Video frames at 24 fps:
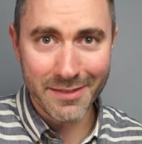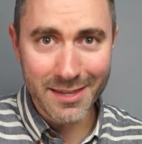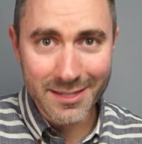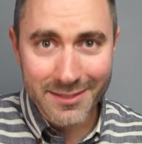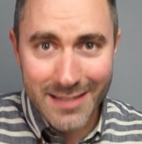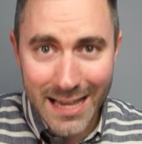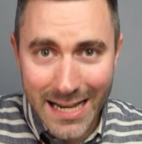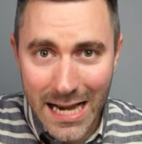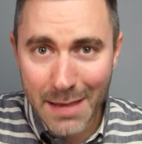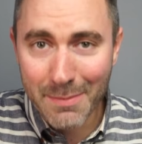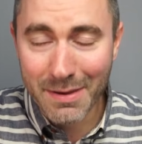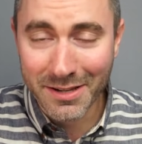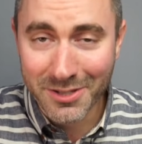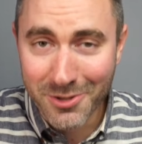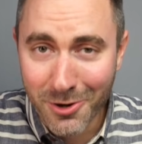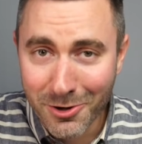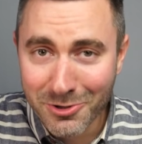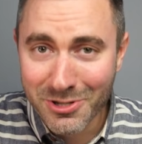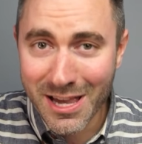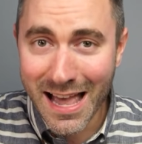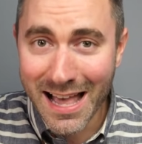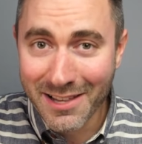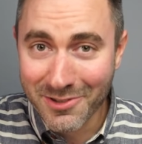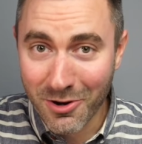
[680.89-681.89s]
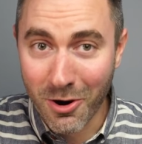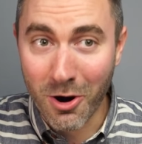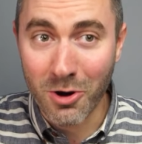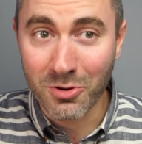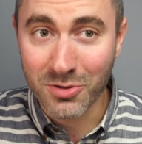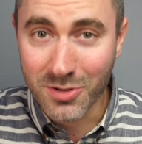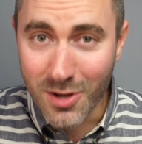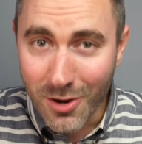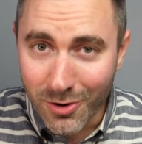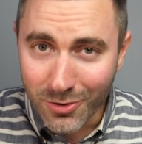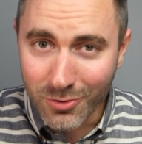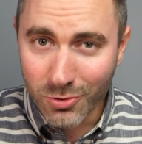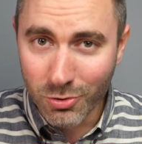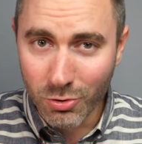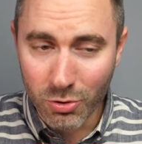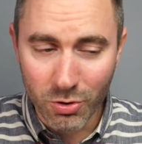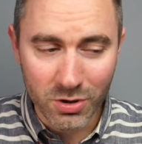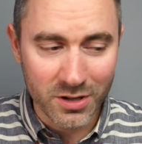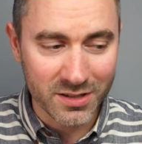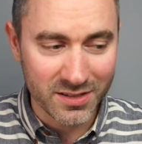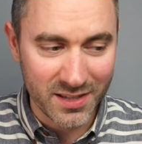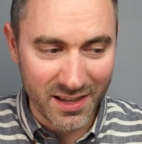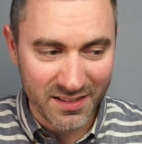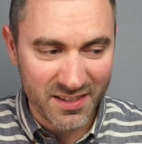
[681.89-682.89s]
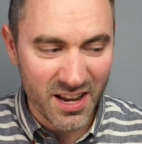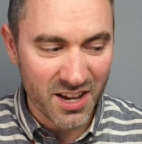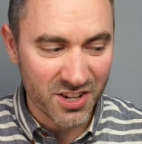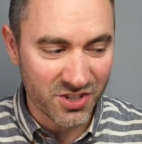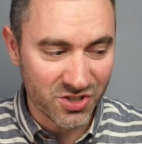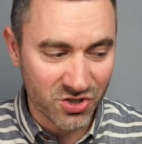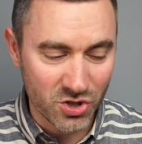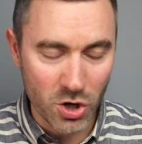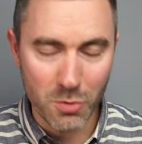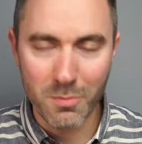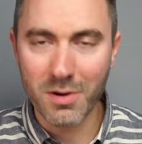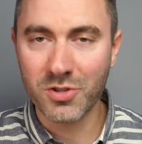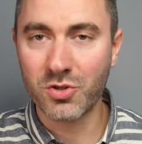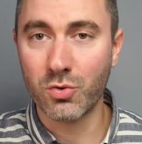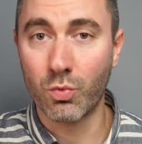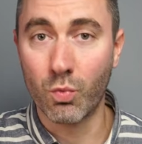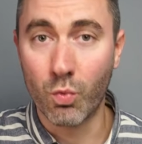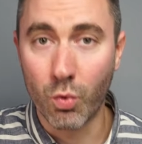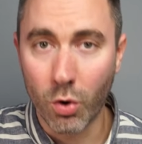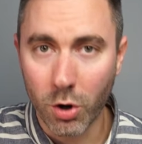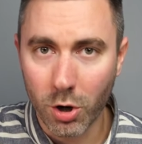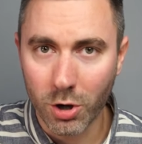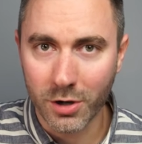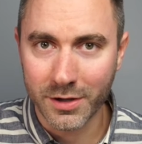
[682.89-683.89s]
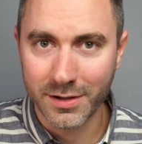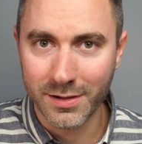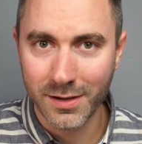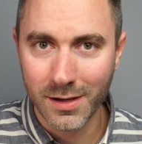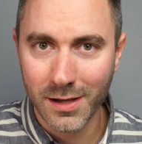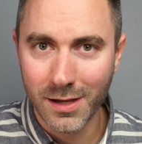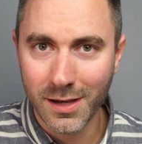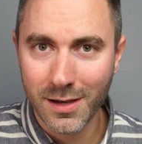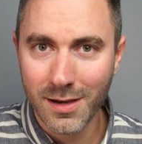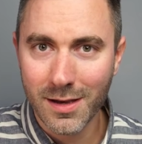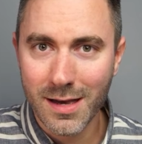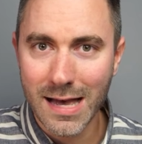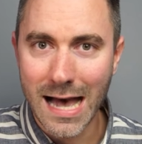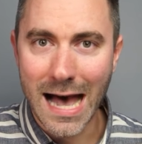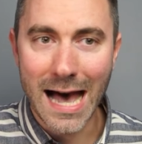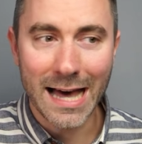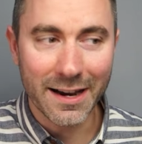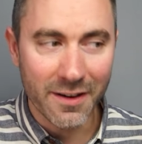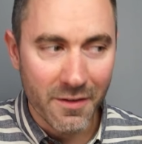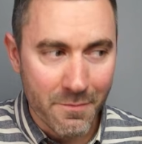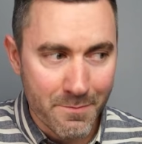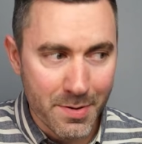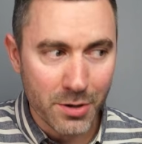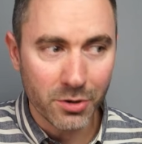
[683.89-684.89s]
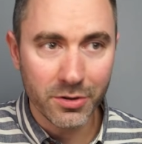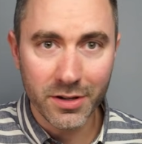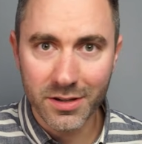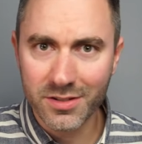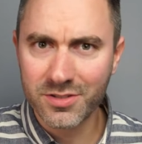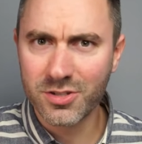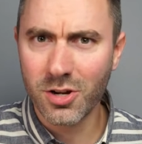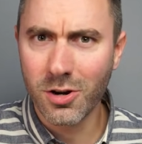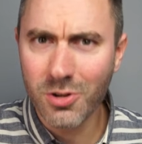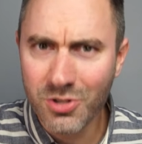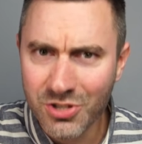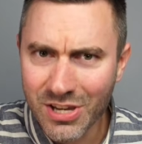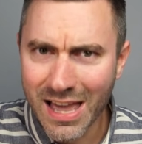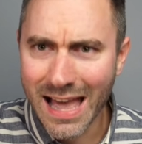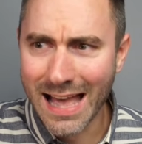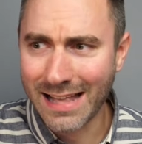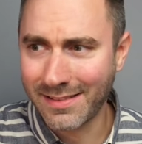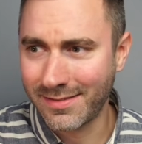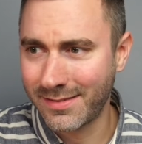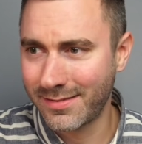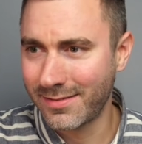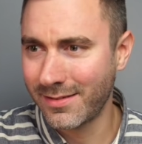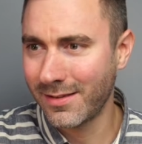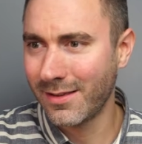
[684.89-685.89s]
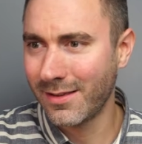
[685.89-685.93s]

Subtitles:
these dynamic search ads are so cool because they take so much work out of building search ads.